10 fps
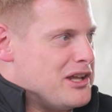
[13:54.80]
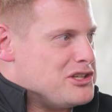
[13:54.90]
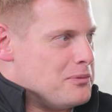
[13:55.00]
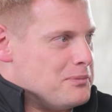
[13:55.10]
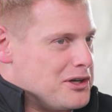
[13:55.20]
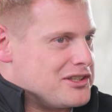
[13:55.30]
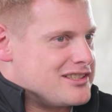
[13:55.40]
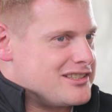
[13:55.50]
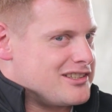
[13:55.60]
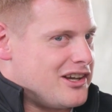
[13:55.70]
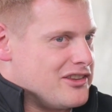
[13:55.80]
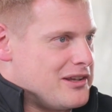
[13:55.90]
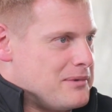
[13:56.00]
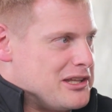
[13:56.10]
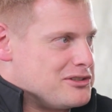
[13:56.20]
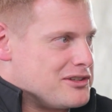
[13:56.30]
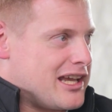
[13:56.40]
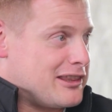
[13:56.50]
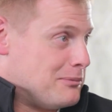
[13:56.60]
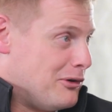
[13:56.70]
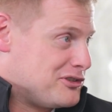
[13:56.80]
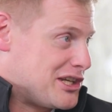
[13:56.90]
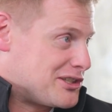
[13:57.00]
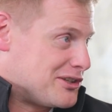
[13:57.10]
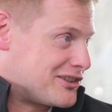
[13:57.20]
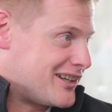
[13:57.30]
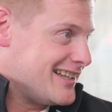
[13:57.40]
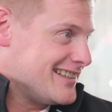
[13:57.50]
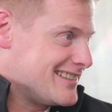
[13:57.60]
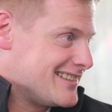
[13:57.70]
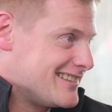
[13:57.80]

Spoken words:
but your books, are they meant to get them off TikTok, right?